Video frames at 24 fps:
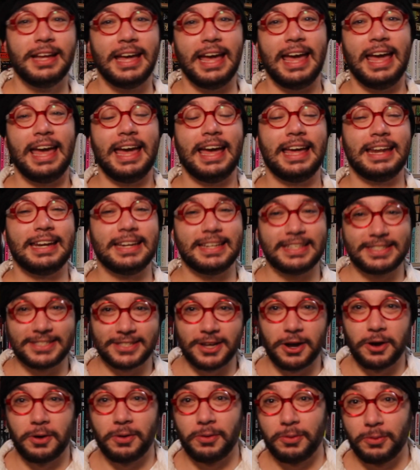And
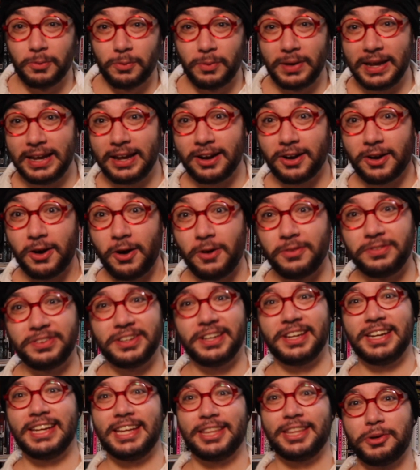so we are hopefully
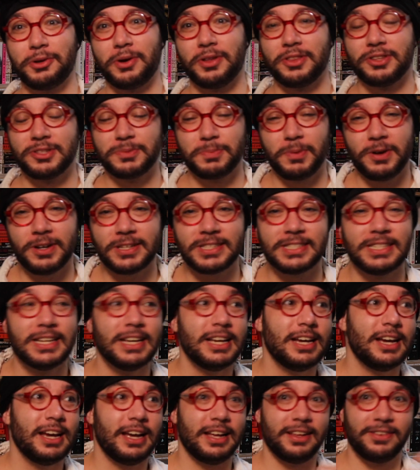going to all those books.
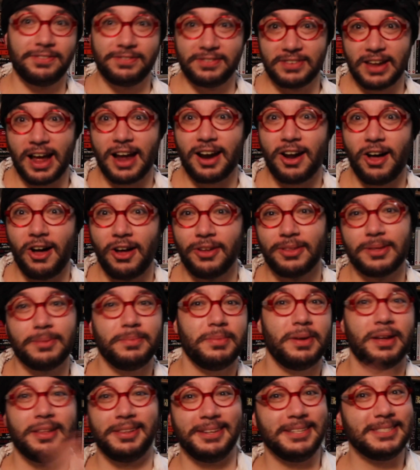If not all of
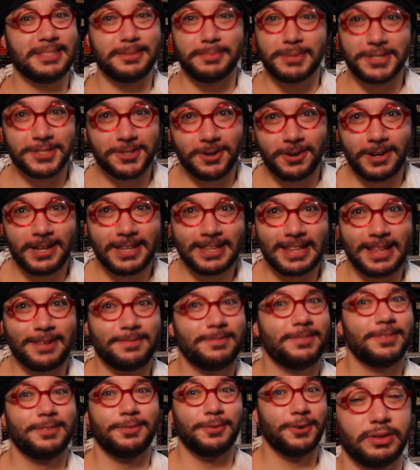them, at least the majority of them.